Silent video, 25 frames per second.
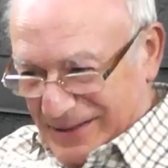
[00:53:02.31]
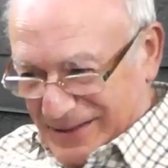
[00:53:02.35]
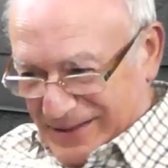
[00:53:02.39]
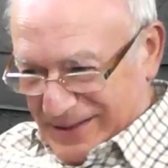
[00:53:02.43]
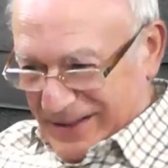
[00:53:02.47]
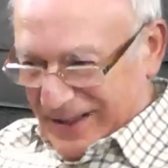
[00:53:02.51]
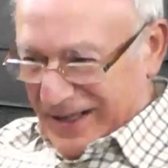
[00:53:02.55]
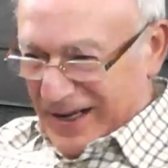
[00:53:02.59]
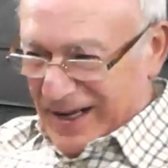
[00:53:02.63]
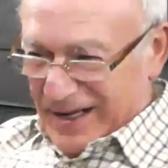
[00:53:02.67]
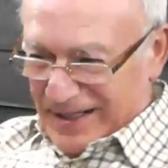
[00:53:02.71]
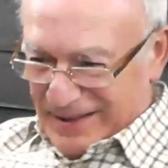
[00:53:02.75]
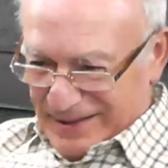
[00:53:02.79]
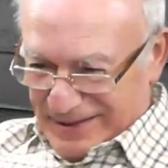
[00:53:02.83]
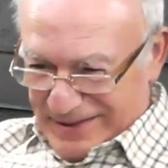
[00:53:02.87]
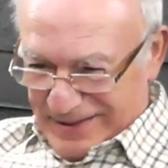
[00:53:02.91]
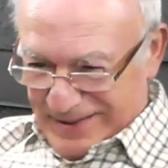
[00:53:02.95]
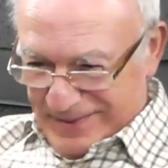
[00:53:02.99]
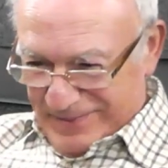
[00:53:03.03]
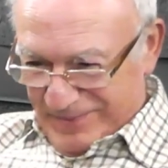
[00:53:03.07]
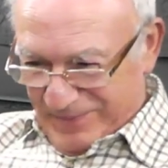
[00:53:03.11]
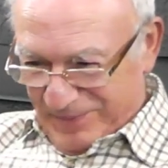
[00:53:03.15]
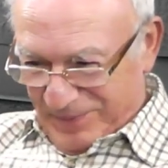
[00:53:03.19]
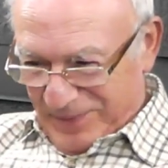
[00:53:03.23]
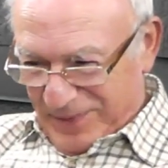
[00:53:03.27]
yes.
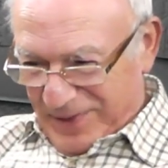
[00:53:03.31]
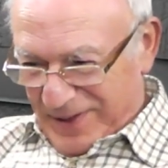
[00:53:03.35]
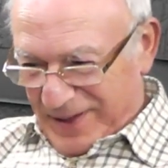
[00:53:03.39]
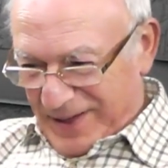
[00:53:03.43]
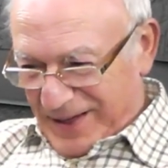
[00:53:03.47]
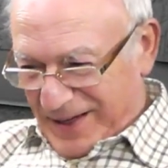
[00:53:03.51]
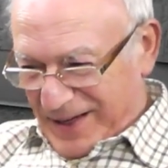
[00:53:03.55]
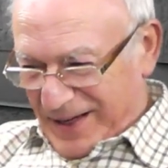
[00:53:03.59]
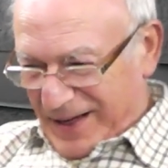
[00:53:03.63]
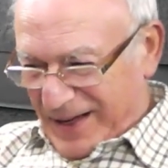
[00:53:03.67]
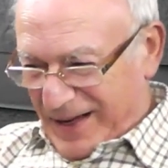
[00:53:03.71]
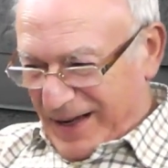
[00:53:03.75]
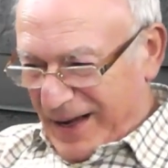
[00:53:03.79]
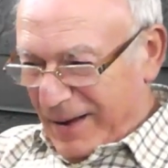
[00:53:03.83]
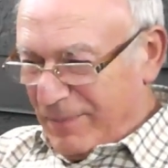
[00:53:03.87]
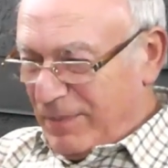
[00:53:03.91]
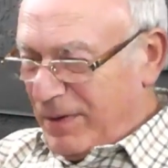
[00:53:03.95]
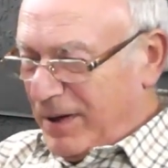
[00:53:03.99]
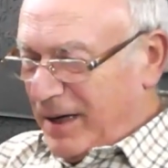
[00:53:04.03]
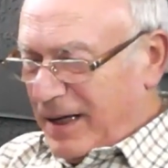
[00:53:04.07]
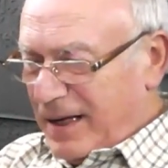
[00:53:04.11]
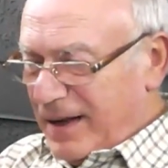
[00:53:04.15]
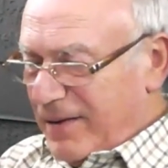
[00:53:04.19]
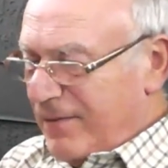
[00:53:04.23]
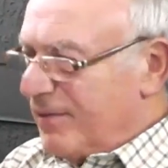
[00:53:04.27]
Mm. I
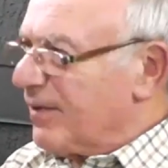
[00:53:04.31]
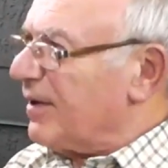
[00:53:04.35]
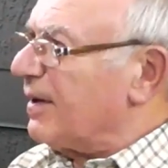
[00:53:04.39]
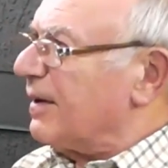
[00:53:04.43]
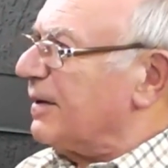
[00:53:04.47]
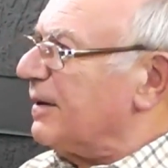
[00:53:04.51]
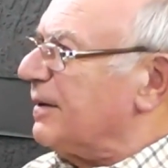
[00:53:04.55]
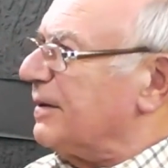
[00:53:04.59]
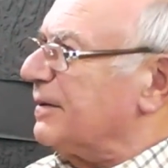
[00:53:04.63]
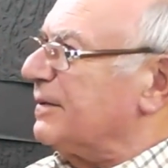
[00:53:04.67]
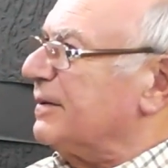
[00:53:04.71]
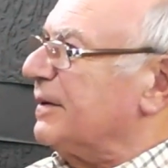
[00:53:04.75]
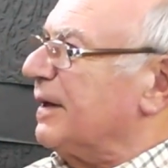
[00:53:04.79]
believe it,